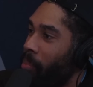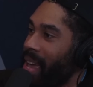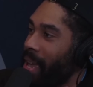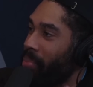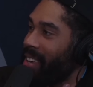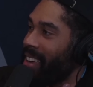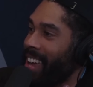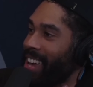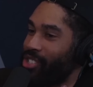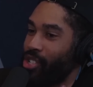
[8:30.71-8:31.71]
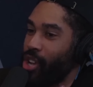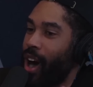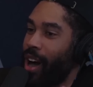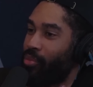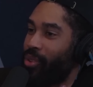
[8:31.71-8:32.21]
maybe it's
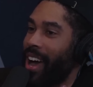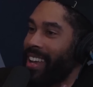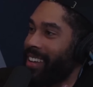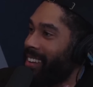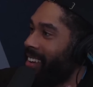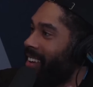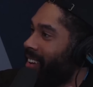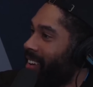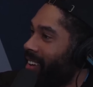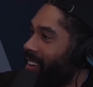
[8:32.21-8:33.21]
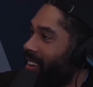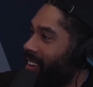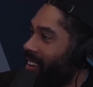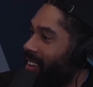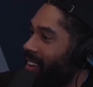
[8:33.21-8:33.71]
not right. It was their
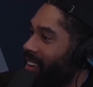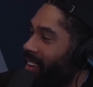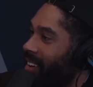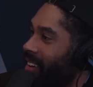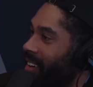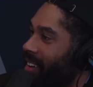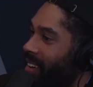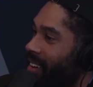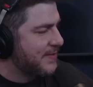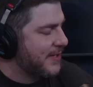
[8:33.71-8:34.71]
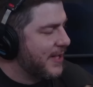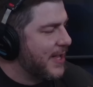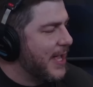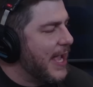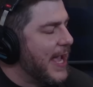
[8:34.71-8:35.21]
seventh win of the playoffs
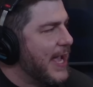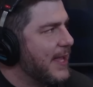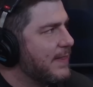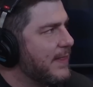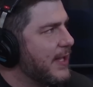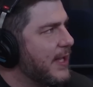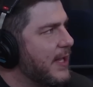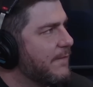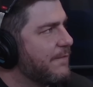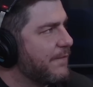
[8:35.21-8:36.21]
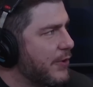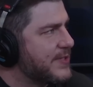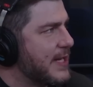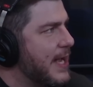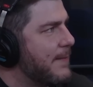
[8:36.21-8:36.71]
and the
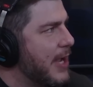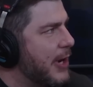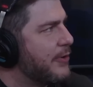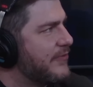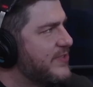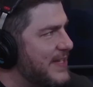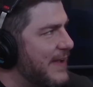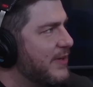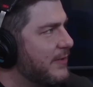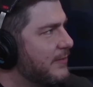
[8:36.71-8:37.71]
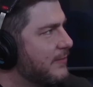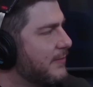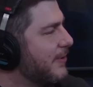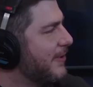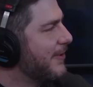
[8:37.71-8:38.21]
first time out of seven
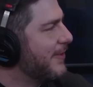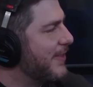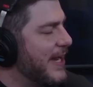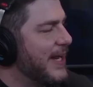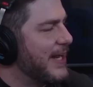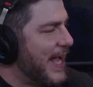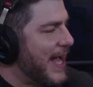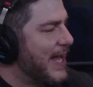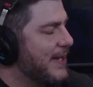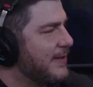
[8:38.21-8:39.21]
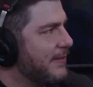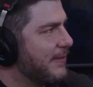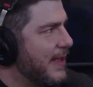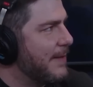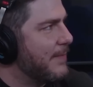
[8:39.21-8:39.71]
that it had
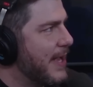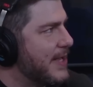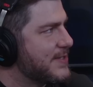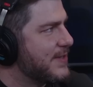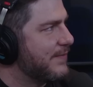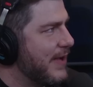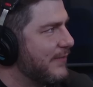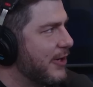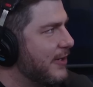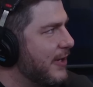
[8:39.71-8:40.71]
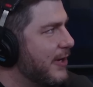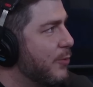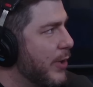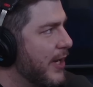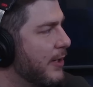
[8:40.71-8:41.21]
them as the favorite.
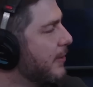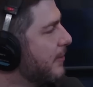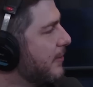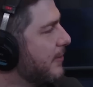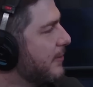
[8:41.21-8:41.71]
So so maybe could